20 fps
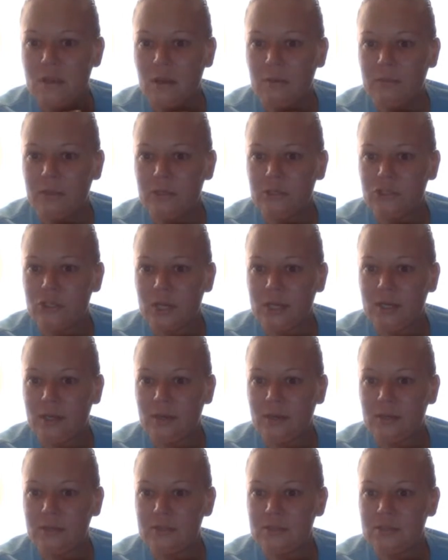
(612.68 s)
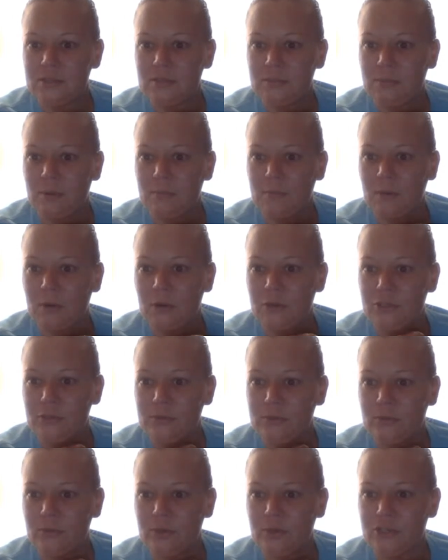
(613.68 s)
I'm going to try not to bombard
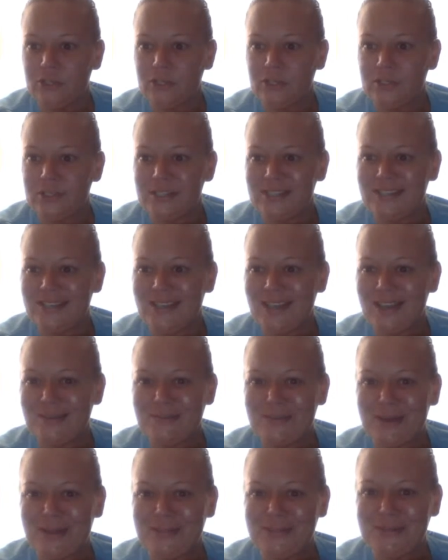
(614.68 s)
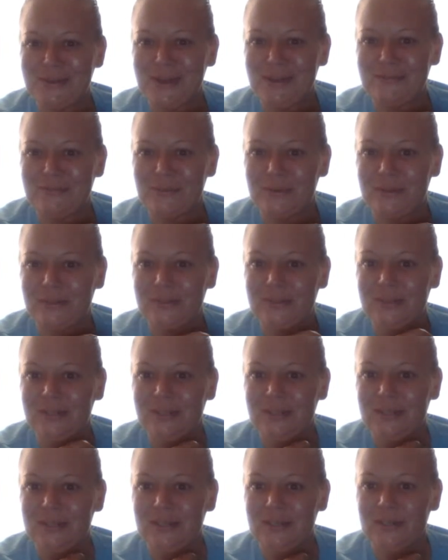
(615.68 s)
you with questions today, but I do have one.
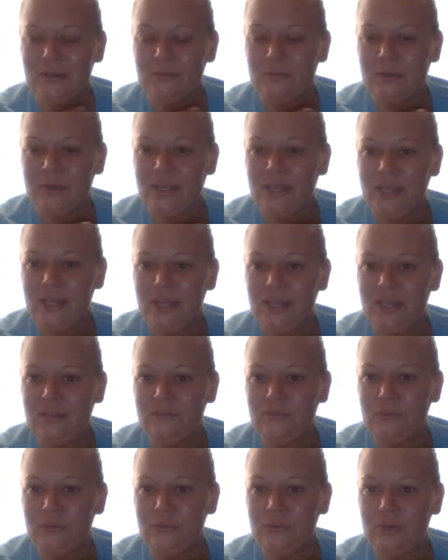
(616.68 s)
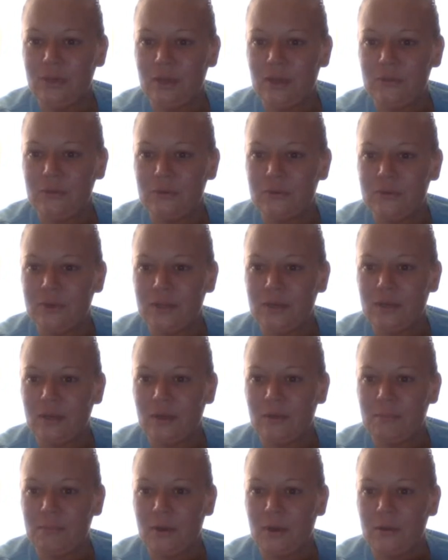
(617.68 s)
Will he eat food other than
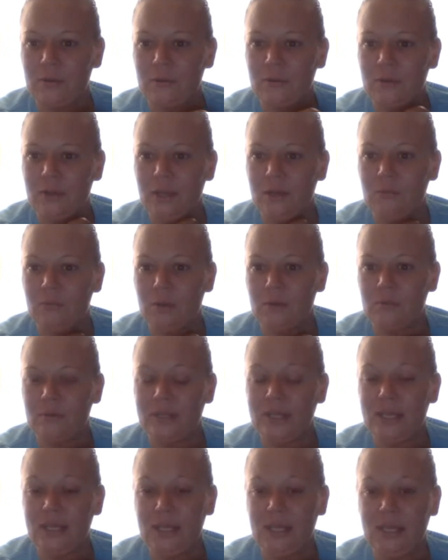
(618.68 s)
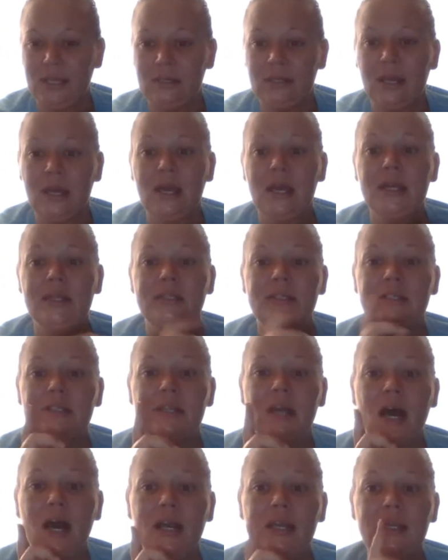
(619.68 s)
a bottle, and what will he eat?
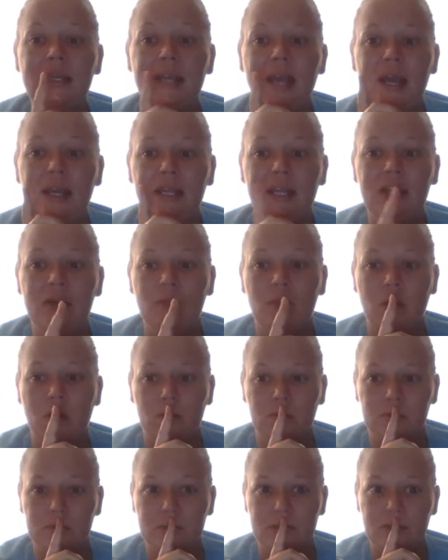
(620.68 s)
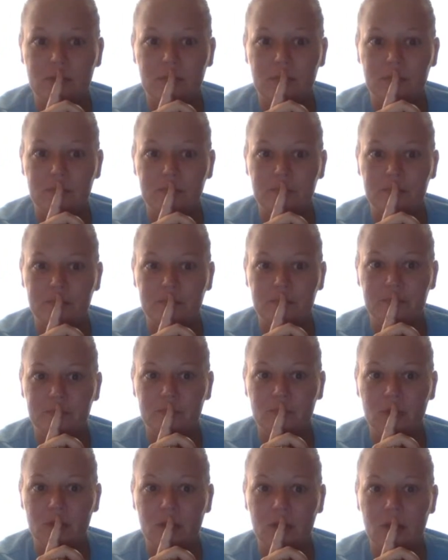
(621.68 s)
Not yet, he won't.
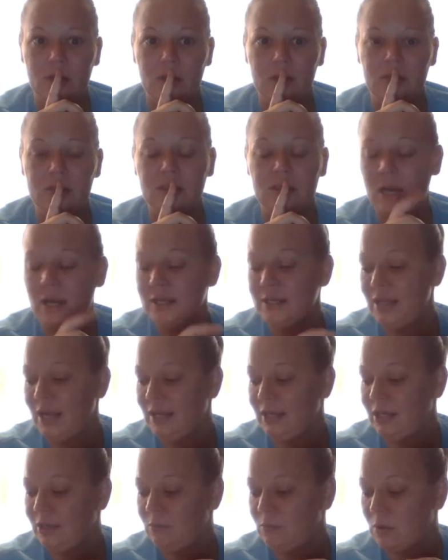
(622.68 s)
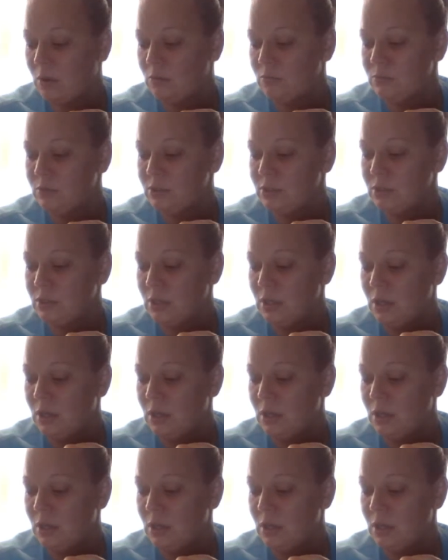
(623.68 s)
Not yet, he won't.